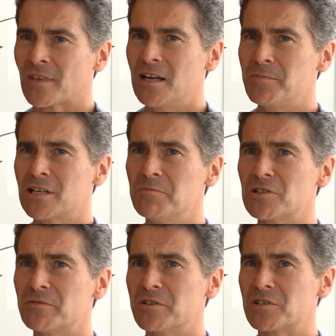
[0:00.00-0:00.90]
it
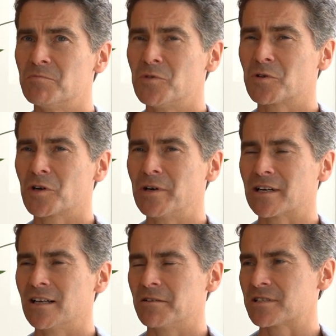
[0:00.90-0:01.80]
becomes obvious more
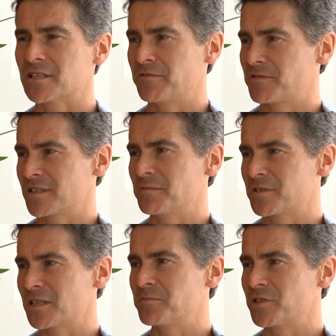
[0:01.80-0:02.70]
quickly, I would say, for some
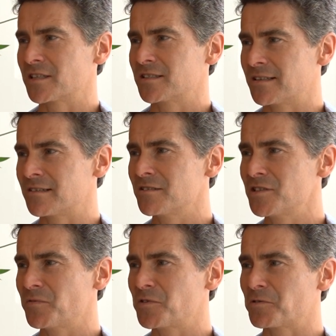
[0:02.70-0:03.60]
subjects than
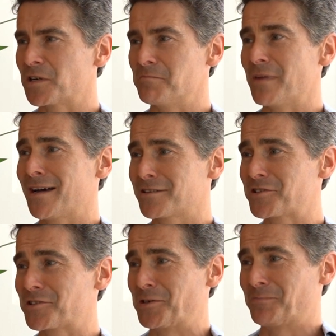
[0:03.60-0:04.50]
others. If you're in a maths
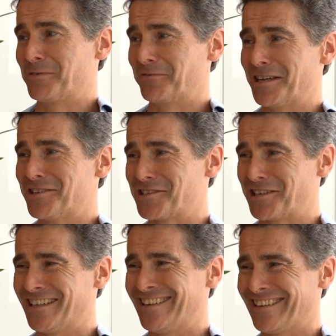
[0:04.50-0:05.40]
supervision,